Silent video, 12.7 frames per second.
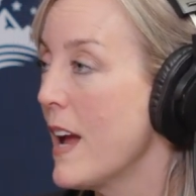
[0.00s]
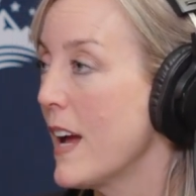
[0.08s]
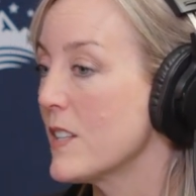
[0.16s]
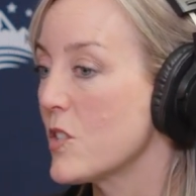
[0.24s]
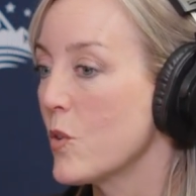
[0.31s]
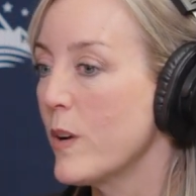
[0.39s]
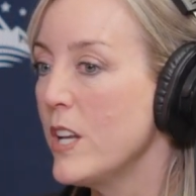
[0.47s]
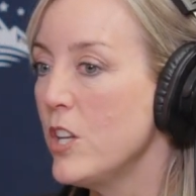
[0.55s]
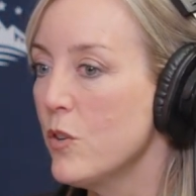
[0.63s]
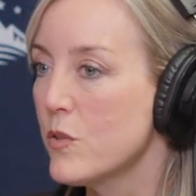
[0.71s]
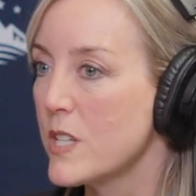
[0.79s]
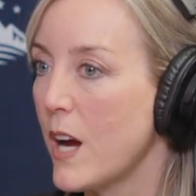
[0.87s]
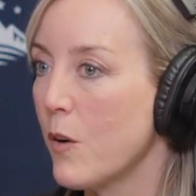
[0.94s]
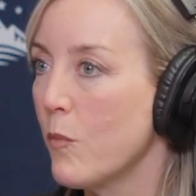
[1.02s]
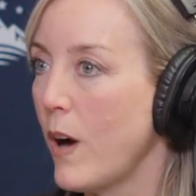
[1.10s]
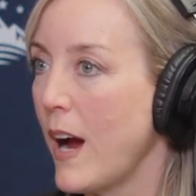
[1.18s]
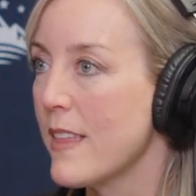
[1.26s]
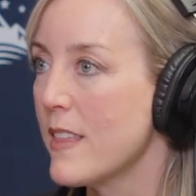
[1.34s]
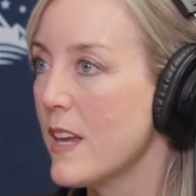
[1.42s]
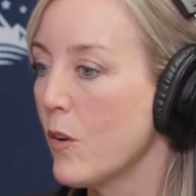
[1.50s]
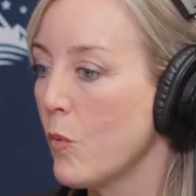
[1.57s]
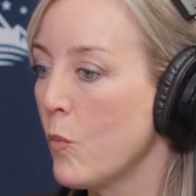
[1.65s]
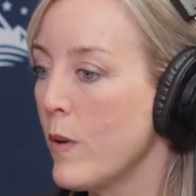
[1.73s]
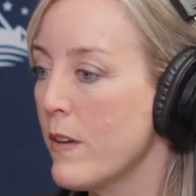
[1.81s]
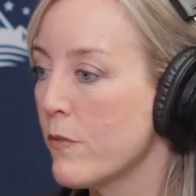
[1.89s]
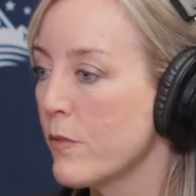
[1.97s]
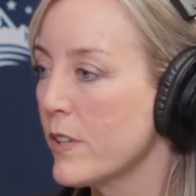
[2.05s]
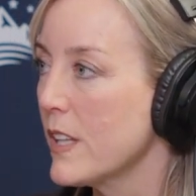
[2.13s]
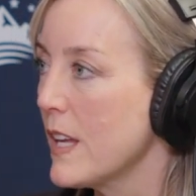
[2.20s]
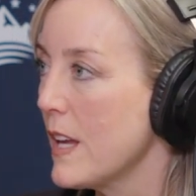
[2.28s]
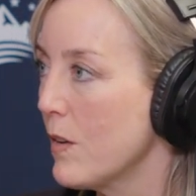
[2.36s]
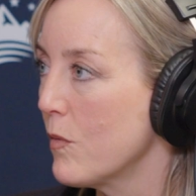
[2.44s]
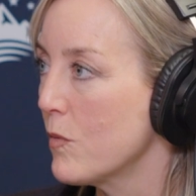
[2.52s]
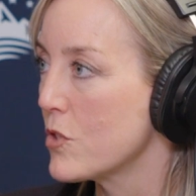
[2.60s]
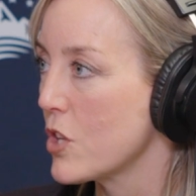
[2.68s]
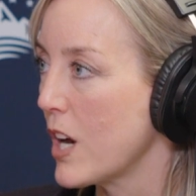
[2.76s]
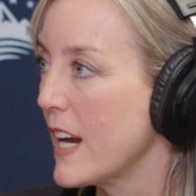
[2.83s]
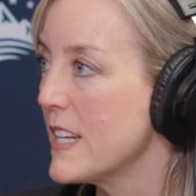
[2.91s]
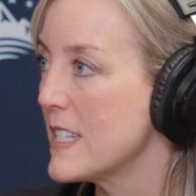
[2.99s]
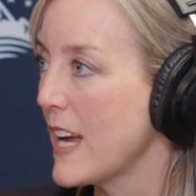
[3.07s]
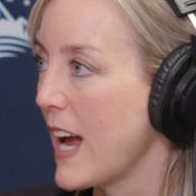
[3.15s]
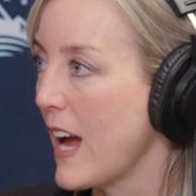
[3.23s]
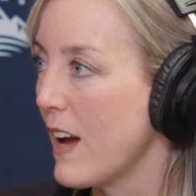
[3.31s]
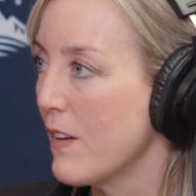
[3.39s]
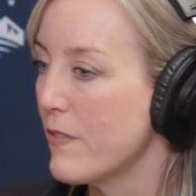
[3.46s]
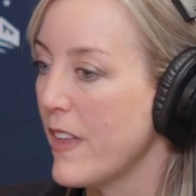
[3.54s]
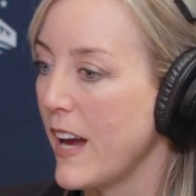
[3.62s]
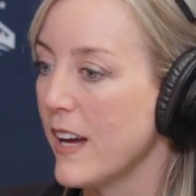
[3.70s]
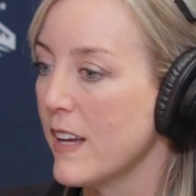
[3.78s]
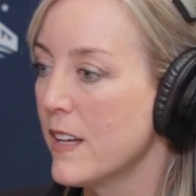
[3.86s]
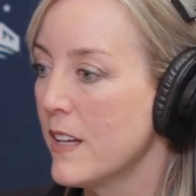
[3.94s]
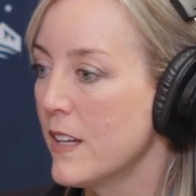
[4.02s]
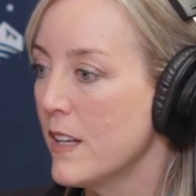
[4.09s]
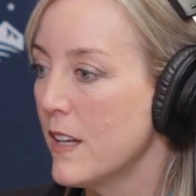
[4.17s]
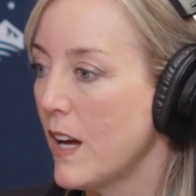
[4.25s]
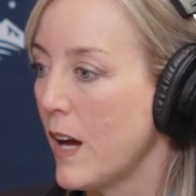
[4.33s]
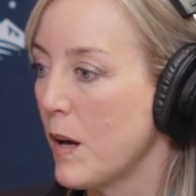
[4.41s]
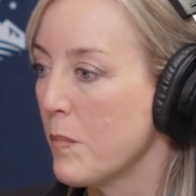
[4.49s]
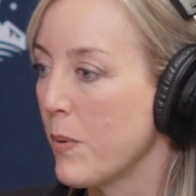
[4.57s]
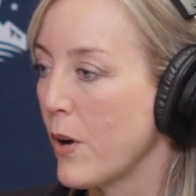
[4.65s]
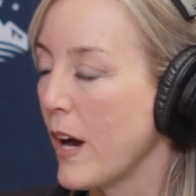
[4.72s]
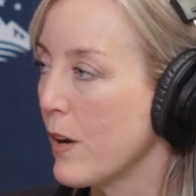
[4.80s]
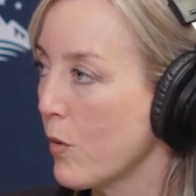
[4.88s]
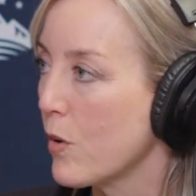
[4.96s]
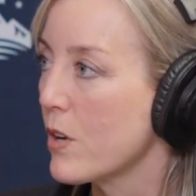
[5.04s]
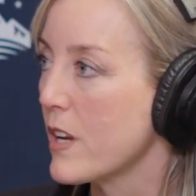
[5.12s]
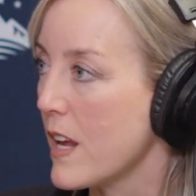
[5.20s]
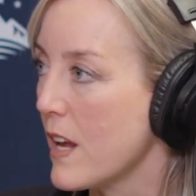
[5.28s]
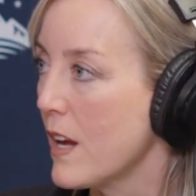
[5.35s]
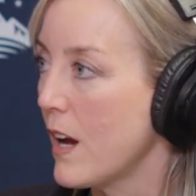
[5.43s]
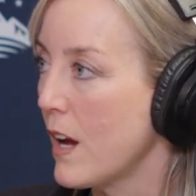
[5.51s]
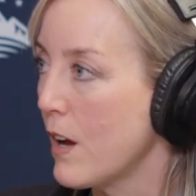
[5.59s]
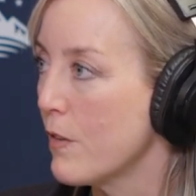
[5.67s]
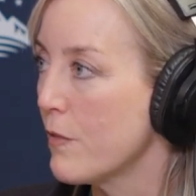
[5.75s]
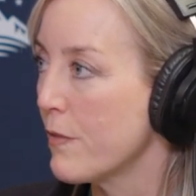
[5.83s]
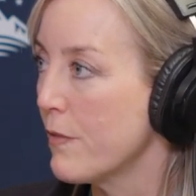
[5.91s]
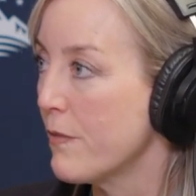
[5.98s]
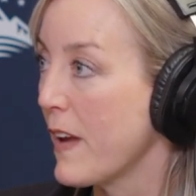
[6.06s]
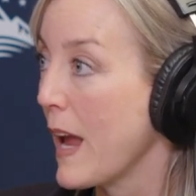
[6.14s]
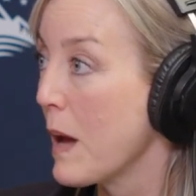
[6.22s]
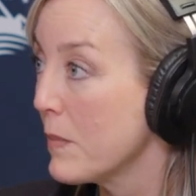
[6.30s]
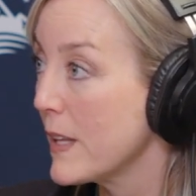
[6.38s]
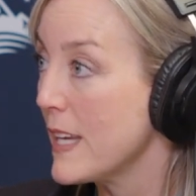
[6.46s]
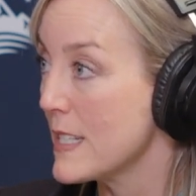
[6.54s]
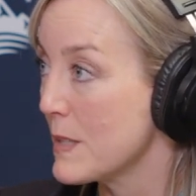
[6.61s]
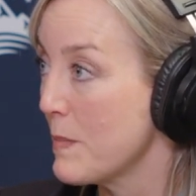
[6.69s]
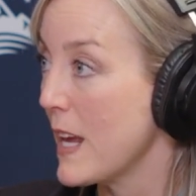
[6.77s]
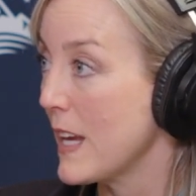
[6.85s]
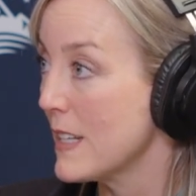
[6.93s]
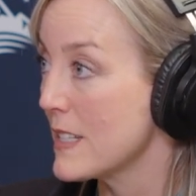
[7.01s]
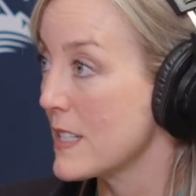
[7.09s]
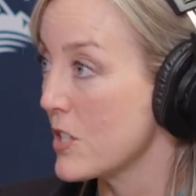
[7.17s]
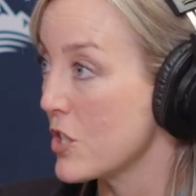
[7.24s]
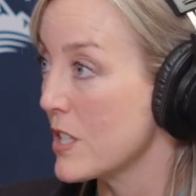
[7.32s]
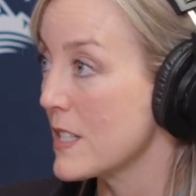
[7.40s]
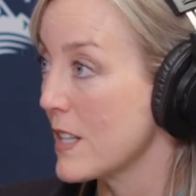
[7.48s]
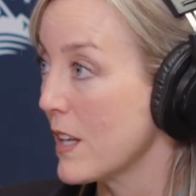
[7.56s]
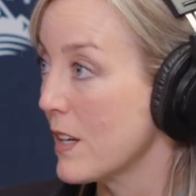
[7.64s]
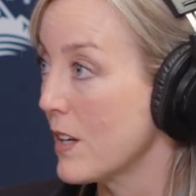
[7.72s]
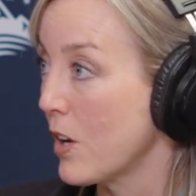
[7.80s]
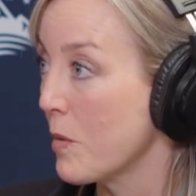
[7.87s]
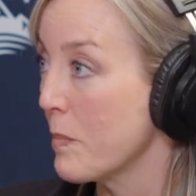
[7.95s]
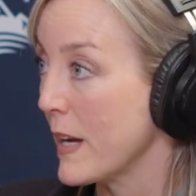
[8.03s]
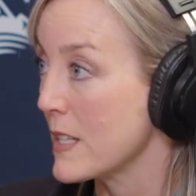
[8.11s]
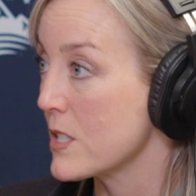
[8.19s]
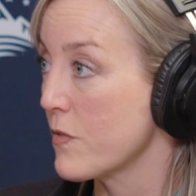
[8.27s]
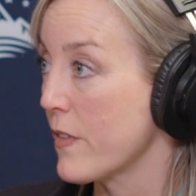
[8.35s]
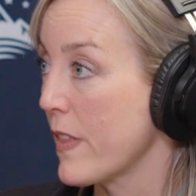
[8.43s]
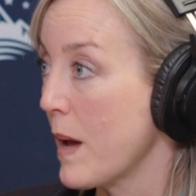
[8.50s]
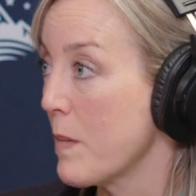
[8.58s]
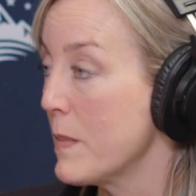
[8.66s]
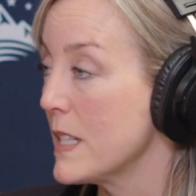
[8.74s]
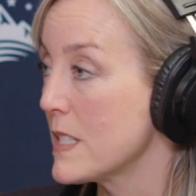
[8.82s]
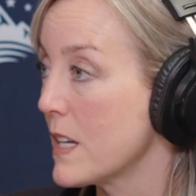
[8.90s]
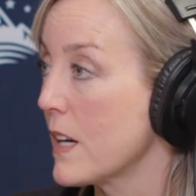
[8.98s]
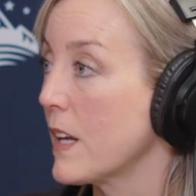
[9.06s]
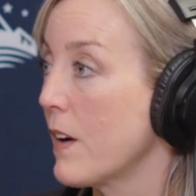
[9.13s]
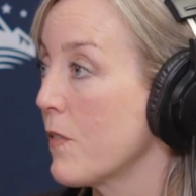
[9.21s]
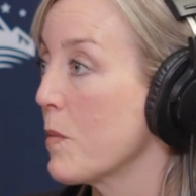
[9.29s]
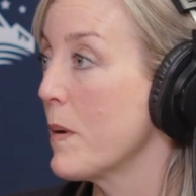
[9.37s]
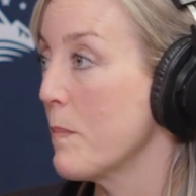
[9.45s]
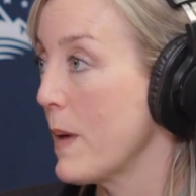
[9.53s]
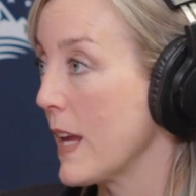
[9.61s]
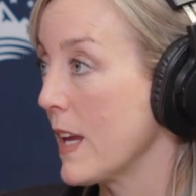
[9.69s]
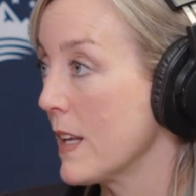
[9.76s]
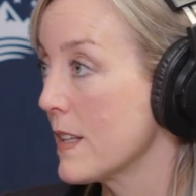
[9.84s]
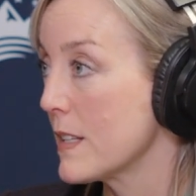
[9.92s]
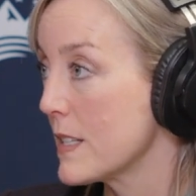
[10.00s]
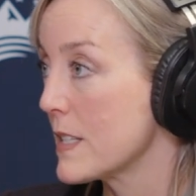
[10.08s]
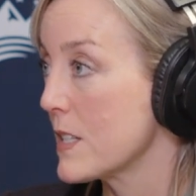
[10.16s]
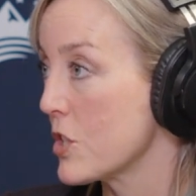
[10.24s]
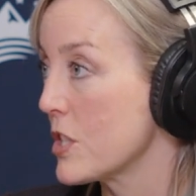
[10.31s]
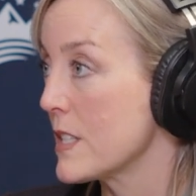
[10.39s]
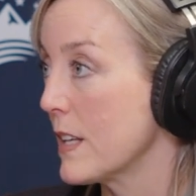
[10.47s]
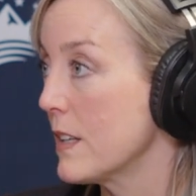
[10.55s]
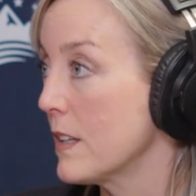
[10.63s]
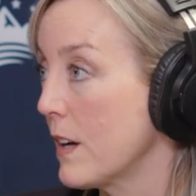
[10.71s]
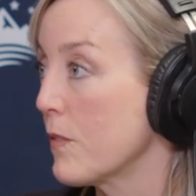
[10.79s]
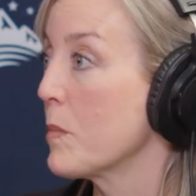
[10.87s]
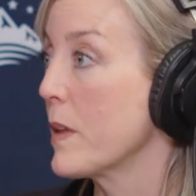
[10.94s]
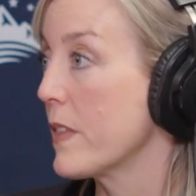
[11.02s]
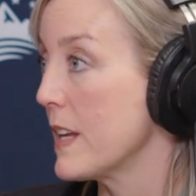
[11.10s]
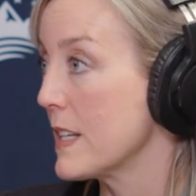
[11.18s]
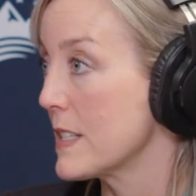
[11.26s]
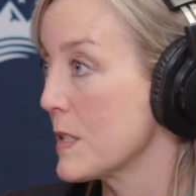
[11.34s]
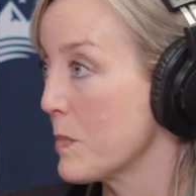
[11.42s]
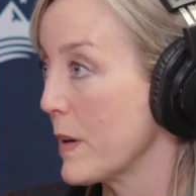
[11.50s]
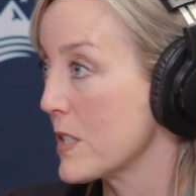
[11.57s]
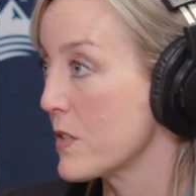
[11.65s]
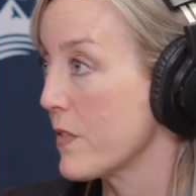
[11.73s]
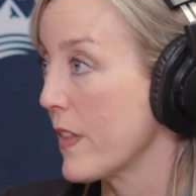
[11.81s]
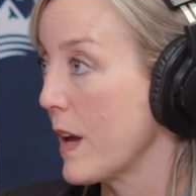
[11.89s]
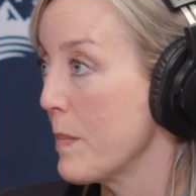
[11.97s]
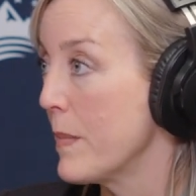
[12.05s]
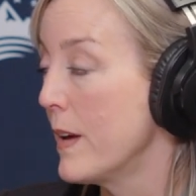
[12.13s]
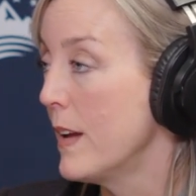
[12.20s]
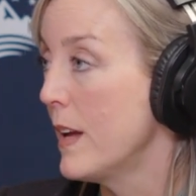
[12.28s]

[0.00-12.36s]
And so in Utah, I think we've really tried to have that priority of families making decisions that are best for them instead of government making the decisions that government thinks is best for them.